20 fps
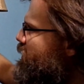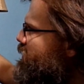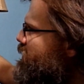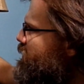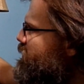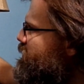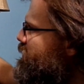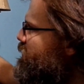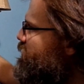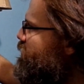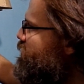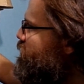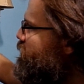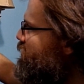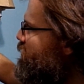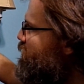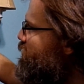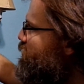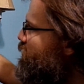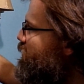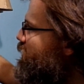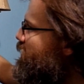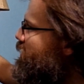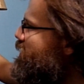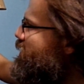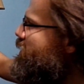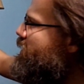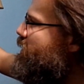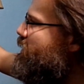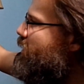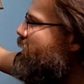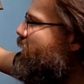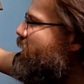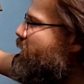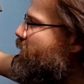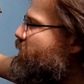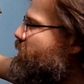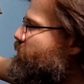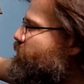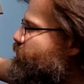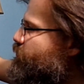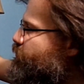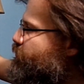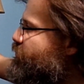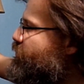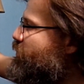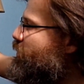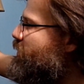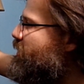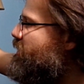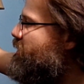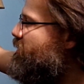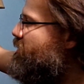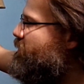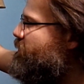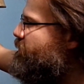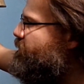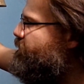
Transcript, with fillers: this is still a pretty